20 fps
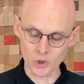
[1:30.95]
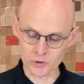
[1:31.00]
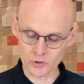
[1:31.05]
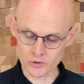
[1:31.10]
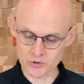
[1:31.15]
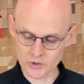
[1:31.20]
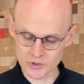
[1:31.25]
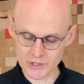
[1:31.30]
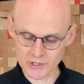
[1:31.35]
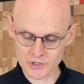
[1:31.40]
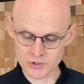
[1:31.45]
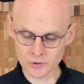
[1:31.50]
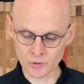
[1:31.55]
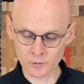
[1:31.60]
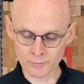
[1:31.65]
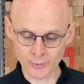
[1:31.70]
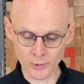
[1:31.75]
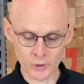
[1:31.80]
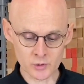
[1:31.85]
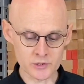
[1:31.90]
On your traditional
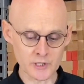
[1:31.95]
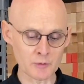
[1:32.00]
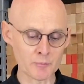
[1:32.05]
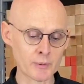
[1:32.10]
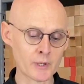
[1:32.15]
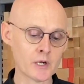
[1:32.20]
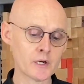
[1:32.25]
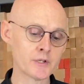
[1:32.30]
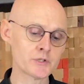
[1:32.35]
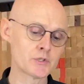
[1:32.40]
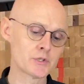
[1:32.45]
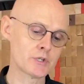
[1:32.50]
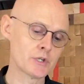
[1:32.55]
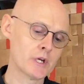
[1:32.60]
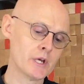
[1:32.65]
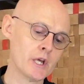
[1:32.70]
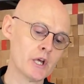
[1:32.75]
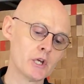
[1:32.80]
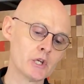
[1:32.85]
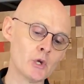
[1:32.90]
Baltic birch,
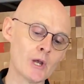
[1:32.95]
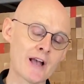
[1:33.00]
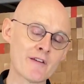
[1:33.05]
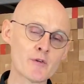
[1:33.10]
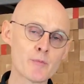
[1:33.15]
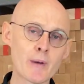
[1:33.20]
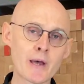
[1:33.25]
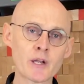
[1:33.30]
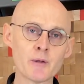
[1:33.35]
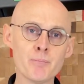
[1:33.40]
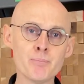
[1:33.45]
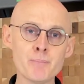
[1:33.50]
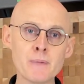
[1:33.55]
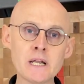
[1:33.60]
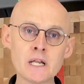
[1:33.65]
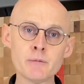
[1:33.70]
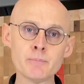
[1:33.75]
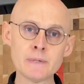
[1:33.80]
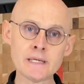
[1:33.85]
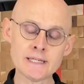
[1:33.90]
you have about a
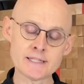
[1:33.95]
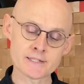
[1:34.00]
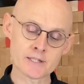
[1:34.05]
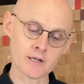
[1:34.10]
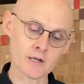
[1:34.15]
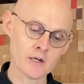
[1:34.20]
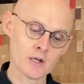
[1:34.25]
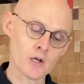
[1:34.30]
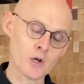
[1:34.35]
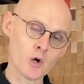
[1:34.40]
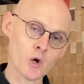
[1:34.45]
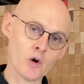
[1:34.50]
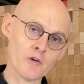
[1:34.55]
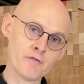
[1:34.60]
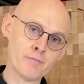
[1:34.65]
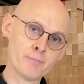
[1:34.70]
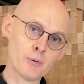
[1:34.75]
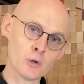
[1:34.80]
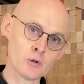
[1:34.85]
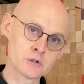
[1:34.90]
millimeter
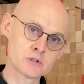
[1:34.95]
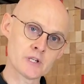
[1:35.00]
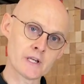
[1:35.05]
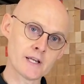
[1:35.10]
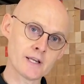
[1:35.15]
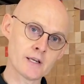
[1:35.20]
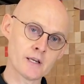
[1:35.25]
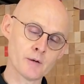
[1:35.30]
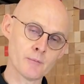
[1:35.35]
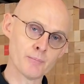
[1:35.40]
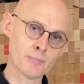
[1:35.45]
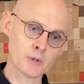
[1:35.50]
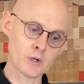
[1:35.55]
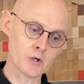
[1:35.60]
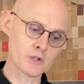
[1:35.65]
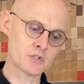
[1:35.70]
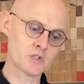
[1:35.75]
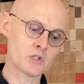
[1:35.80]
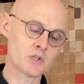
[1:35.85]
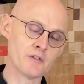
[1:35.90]
of Baltic
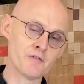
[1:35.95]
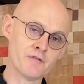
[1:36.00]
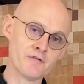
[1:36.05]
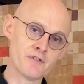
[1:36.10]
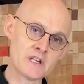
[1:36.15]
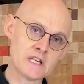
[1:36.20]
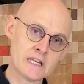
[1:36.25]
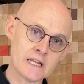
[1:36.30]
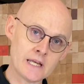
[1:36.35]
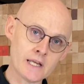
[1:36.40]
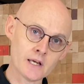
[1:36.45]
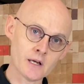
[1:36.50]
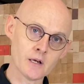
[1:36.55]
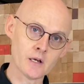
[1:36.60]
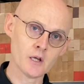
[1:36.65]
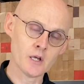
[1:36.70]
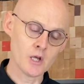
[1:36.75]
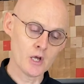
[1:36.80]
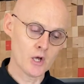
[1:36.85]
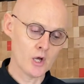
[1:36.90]
birch veneer.
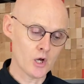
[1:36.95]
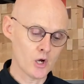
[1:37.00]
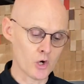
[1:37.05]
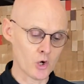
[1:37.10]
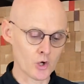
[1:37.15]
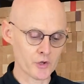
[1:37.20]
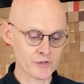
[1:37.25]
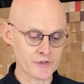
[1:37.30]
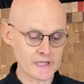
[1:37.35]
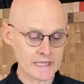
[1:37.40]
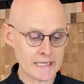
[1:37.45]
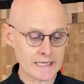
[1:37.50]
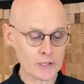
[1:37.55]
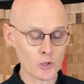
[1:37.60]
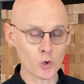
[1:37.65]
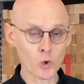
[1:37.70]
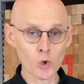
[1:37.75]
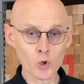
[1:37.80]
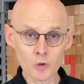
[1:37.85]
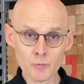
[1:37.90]
On the
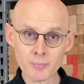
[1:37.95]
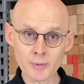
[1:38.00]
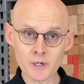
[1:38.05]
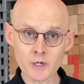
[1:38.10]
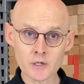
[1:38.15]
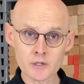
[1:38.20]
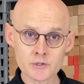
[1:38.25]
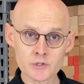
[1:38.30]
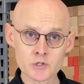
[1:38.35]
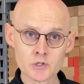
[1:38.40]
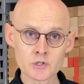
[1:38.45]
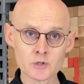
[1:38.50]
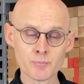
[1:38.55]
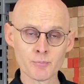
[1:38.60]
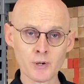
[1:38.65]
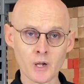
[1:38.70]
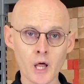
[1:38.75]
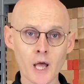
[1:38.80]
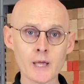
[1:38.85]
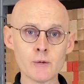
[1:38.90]
all birch
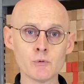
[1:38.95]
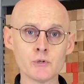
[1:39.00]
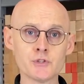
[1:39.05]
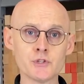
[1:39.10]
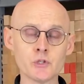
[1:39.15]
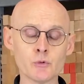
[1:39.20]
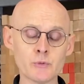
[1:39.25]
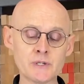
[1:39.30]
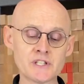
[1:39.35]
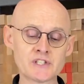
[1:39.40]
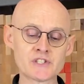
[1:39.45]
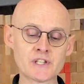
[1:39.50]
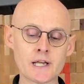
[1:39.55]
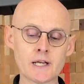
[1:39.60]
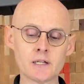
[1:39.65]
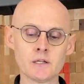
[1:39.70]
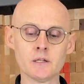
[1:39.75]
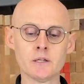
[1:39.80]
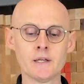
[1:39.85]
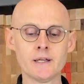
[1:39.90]
plywood that we
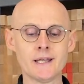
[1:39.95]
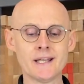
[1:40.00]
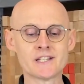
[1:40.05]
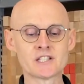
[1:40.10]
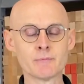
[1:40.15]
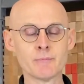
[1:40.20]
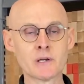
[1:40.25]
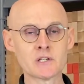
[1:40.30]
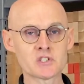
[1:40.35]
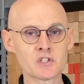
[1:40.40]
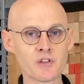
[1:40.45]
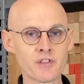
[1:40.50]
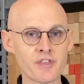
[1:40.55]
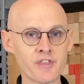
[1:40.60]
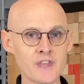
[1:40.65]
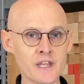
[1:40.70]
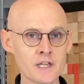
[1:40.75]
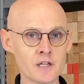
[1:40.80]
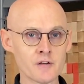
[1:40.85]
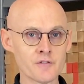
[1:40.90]
sell, it's a much
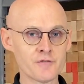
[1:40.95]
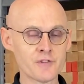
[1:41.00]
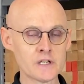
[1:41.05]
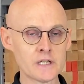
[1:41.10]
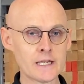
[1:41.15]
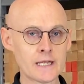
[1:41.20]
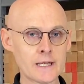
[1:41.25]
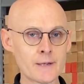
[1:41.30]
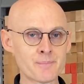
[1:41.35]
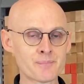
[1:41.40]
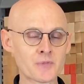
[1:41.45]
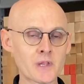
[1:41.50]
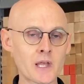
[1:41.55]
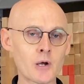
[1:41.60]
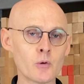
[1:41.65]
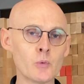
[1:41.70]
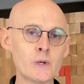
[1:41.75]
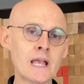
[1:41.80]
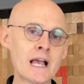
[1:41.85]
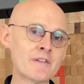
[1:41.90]
thinner veneer. Now,
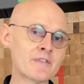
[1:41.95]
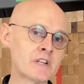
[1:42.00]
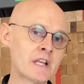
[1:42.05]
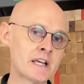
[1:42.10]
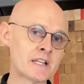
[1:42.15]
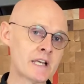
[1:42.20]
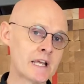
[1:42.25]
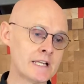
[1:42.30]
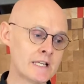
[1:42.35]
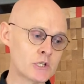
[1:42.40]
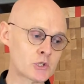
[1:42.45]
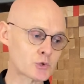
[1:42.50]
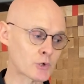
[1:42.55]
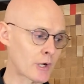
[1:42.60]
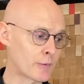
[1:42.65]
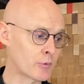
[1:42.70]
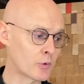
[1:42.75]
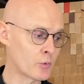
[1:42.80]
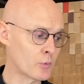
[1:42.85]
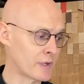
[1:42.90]
we haven't had any
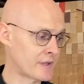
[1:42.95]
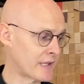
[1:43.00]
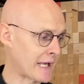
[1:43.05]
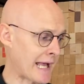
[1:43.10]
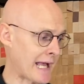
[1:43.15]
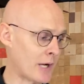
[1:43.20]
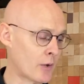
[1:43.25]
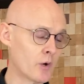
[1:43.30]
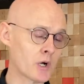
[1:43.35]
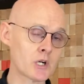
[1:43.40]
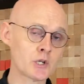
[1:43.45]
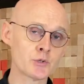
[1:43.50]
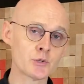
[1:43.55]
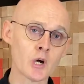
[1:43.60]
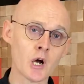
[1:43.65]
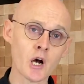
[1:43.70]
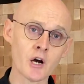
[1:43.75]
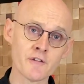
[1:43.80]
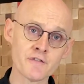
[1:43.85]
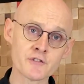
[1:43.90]
trouble with our
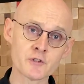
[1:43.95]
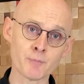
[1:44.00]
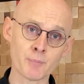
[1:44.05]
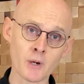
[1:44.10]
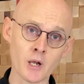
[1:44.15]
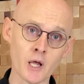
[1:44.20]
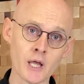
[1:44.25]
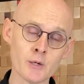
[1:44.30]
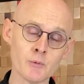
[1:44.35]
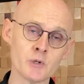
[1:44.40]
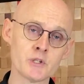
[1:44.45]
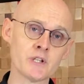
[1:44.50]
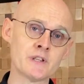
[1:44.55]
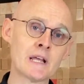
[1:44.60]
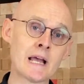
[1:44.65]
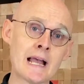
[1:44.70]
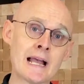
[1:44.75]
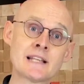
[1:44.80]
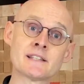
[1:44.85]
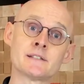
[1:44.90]
craft plywood, and
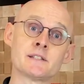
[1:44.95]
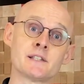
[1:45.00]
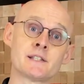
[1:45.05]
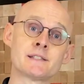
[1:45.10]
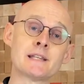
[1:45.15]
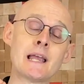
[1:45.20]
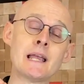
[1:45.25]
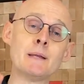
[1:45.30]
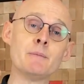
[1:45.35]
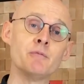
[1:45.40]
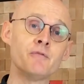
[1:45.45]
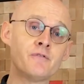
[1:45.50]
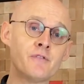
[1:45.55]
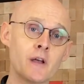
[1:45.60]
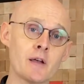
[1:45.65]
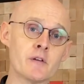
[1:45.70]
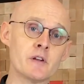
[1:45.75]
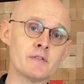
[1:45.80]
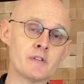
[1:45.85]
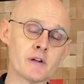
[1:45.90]
that has the same
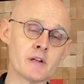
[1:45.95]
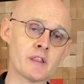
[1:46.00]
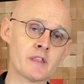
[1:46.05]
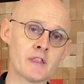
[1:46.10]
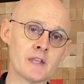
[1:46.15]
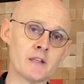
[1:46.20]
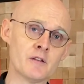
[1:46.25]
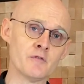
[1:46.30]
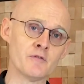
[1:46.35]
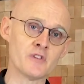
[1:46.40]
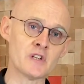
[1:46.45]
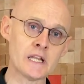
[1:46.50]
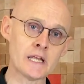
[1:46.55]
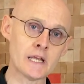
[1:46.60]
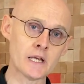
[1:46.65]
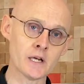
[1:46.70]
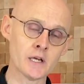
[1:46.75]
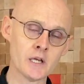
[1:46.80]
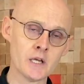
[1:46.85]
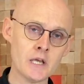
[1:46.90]
very, very thin
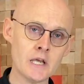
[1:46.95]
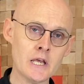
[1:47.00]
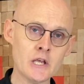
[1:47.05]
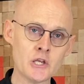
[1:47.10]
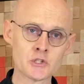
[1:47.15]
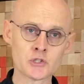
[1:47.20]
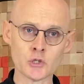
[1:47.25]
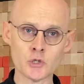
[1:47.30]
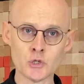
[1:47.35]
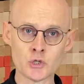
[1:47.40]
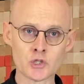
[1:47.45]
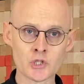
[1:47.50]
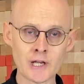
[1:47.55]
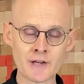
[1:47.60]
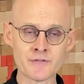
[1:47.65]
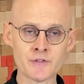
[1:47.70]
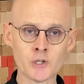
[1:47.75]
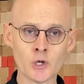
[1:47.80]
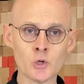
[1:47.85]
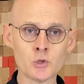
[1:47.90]
veneer. So you should
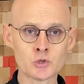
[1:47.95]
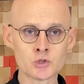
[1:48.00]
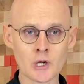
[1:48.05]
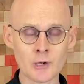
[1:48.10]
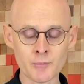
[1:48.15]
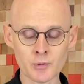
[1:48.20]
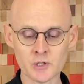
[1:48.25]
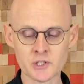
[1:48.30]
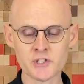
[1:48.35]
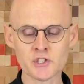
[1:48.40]
have no trouble.